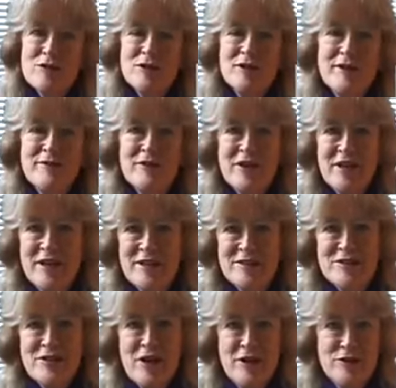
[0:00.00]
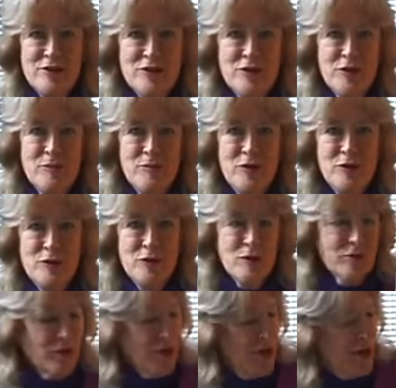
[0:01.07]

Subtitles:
living inside your computer,